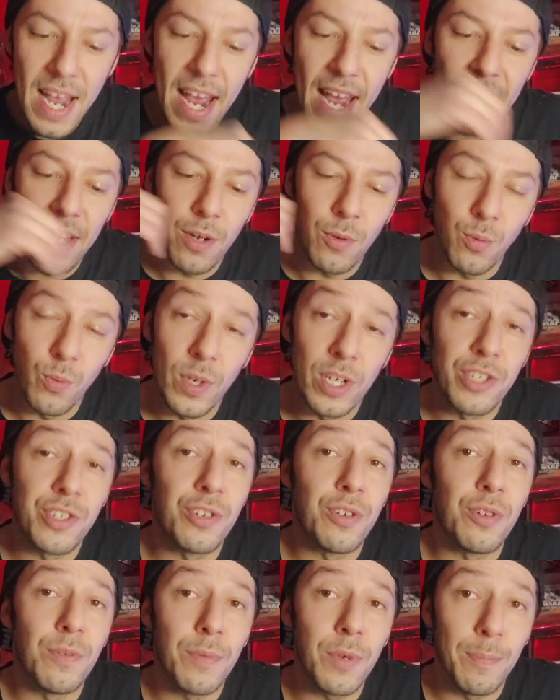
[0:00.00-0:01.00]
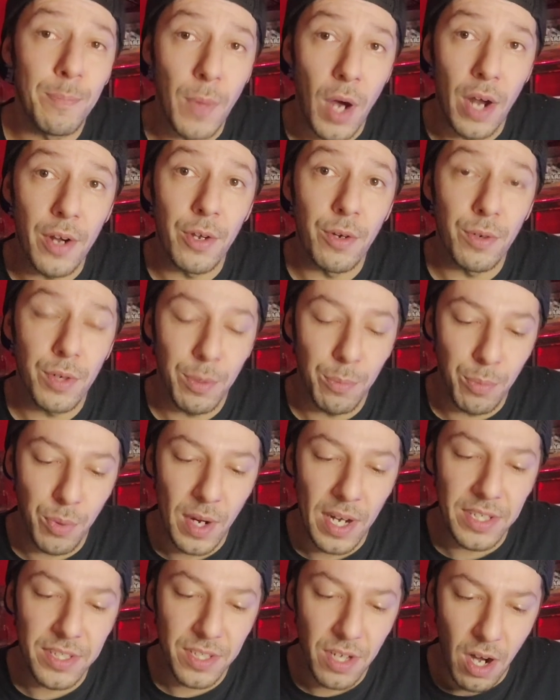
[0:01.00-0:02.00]
and original mono
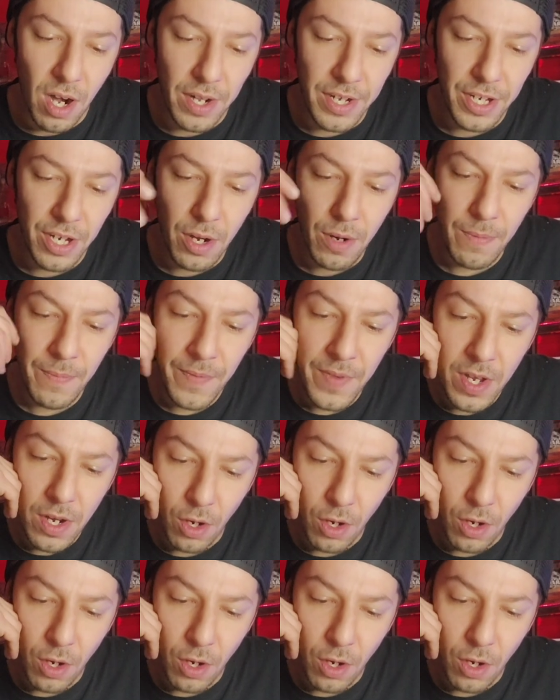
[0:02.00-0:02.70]
compressed audio